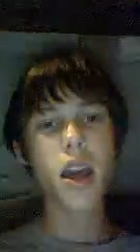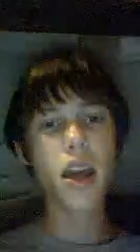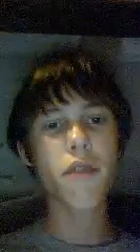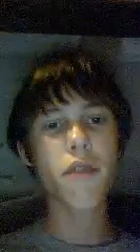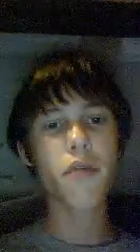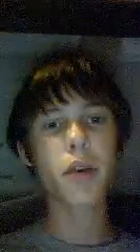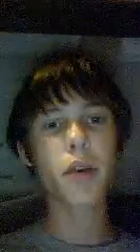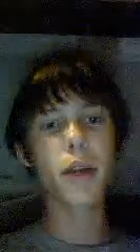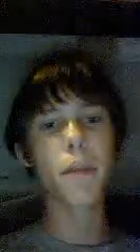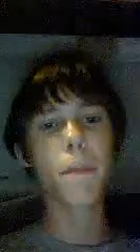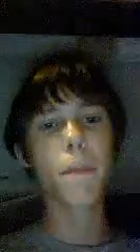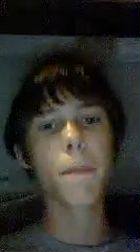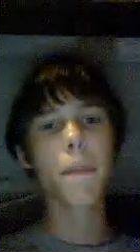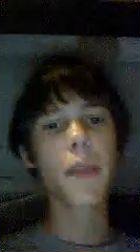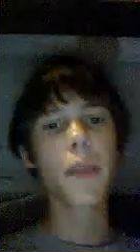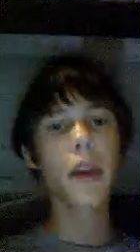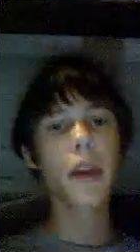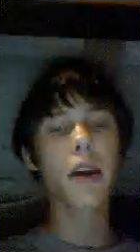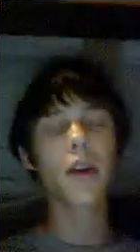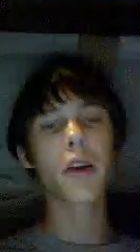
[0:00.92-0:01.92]
everybody.
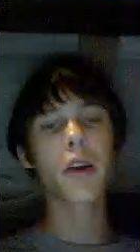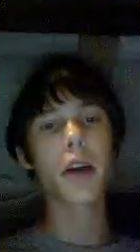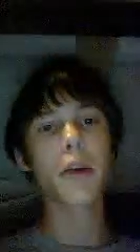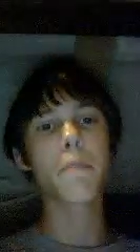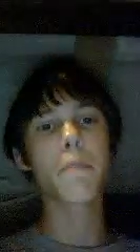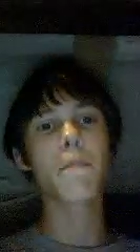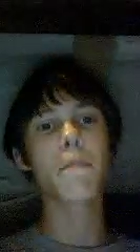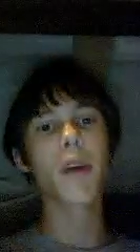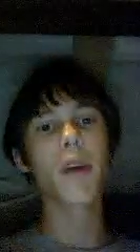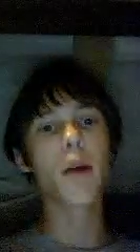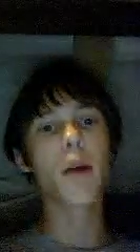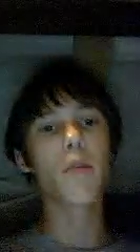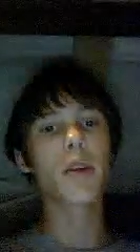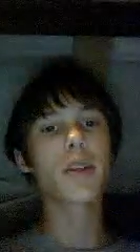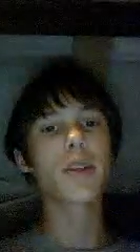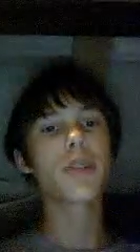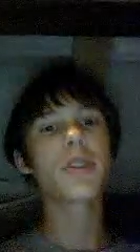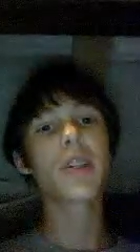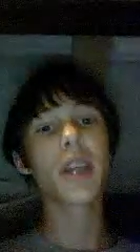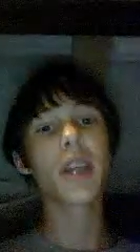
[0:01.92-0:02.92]
Okay, I'm
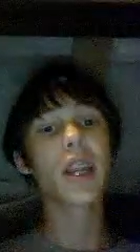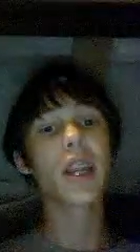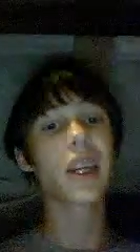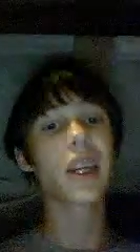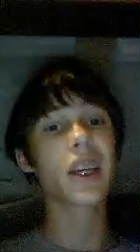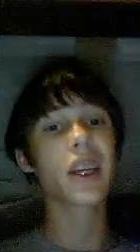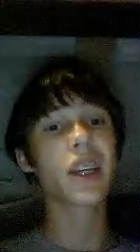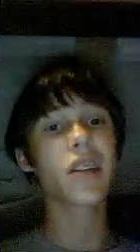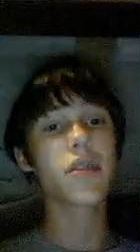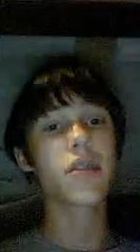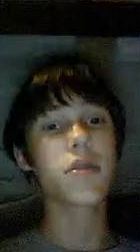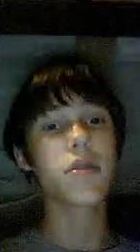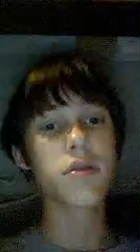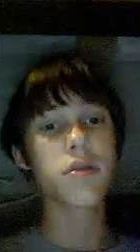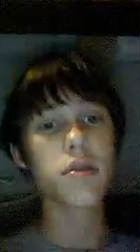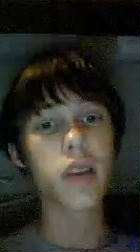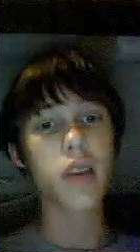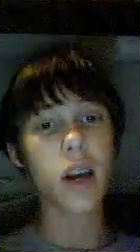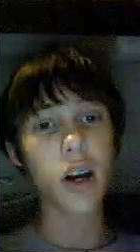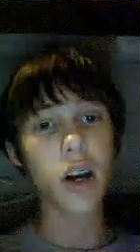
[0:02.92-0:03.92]
watching CNN again,
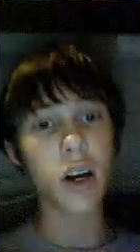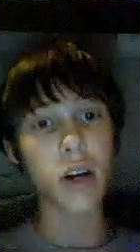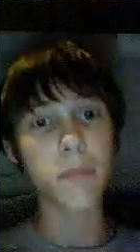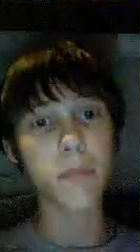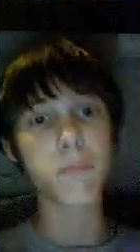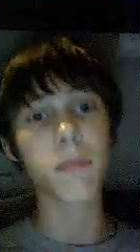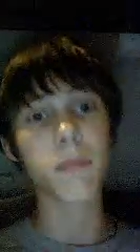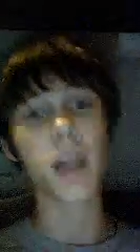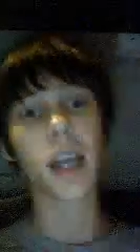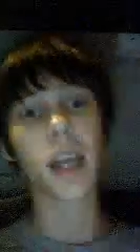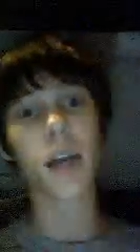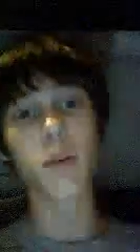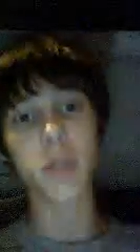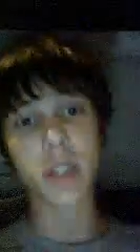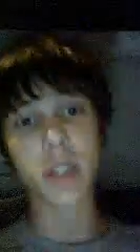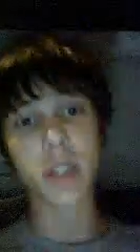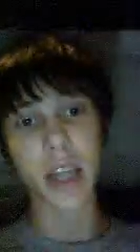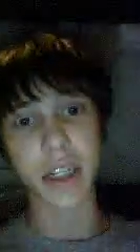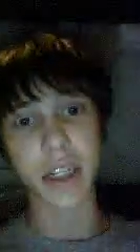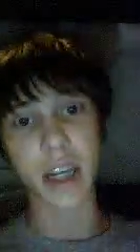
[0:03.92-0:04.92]
um, like I
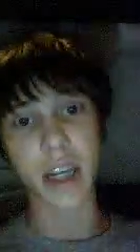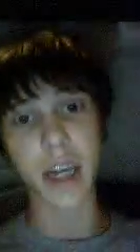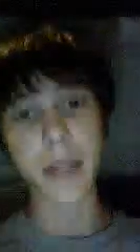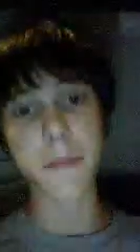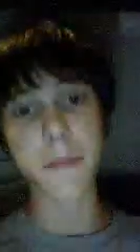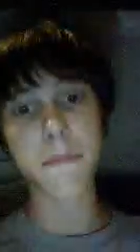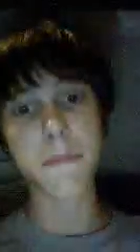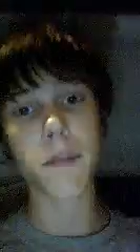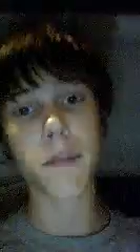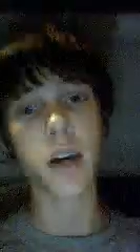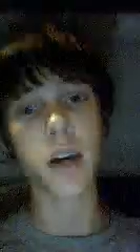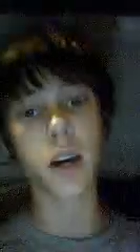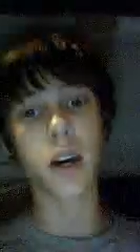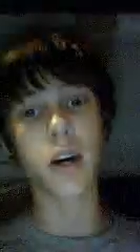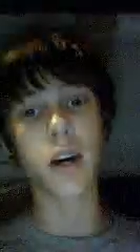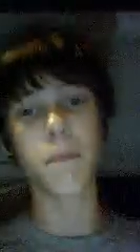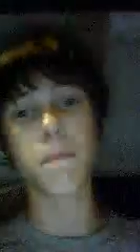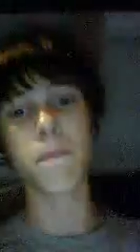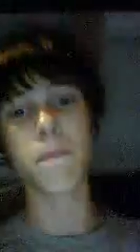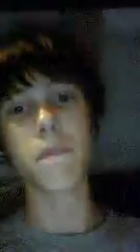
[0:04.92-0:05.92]
was last night.
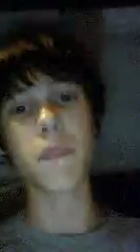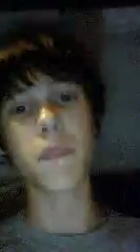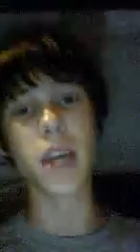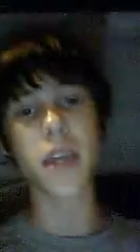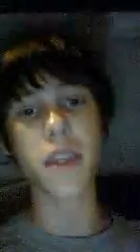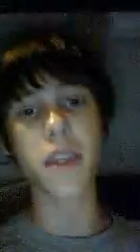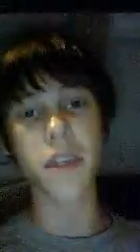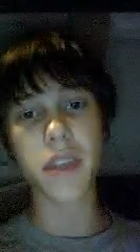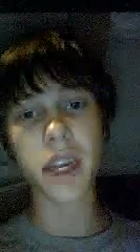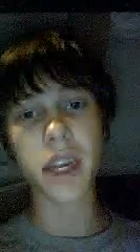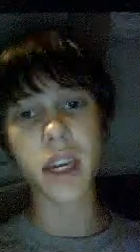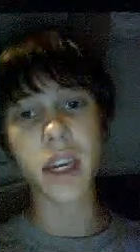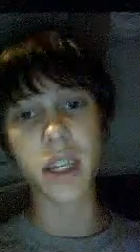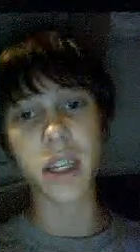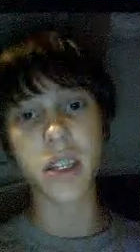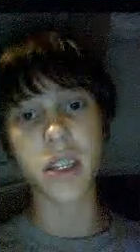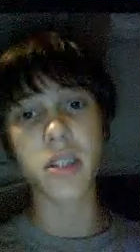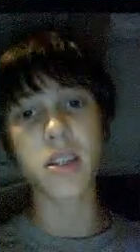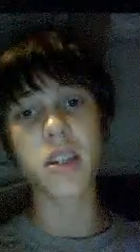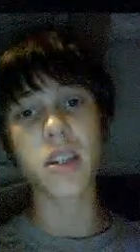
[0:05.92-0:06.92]
Um, and the thing
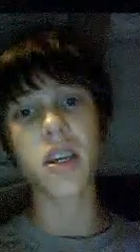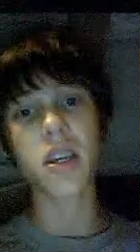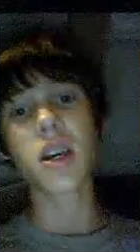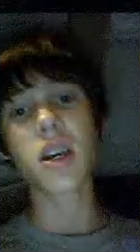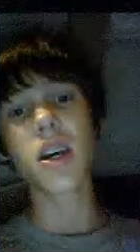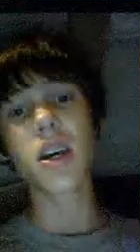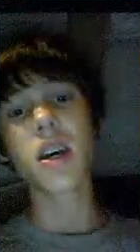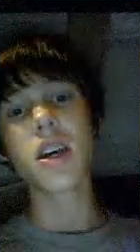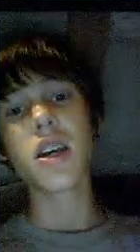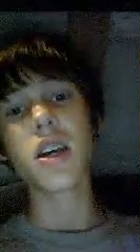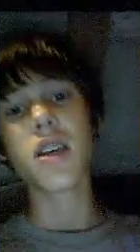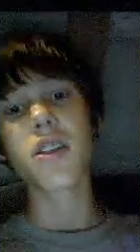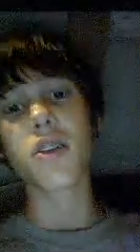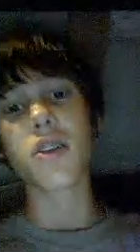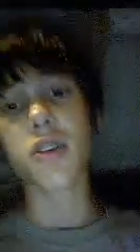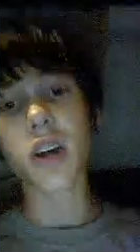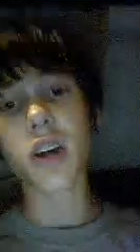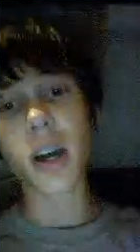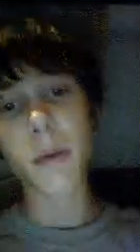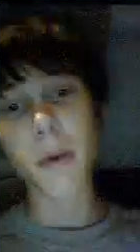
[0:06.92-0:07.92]
is, they're
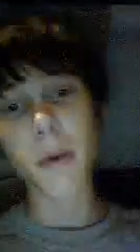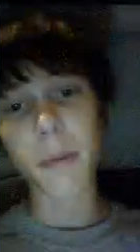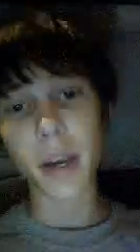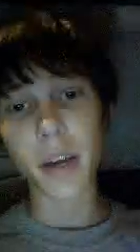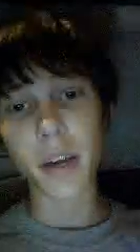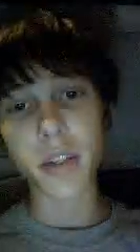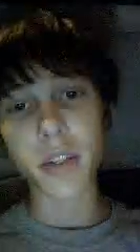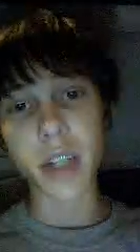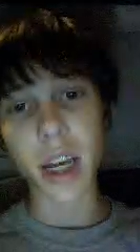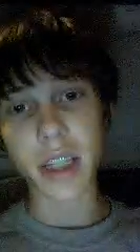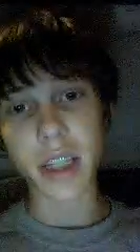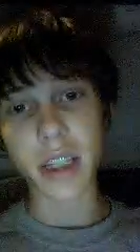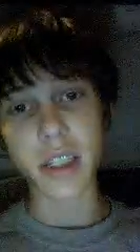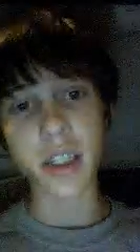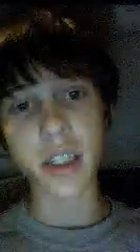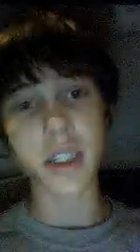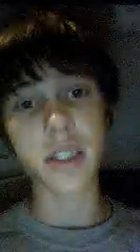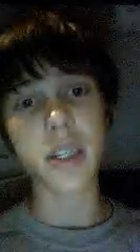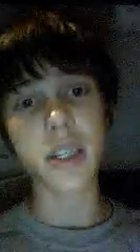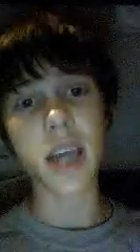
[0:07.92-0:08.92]
talking about Michael
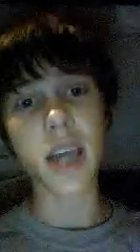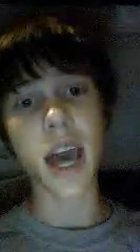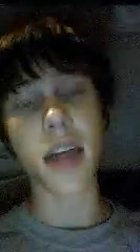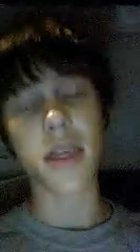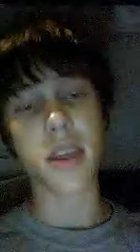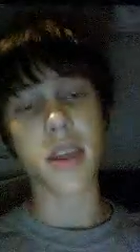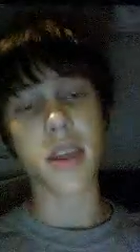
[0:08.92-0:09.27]
Jackson's death,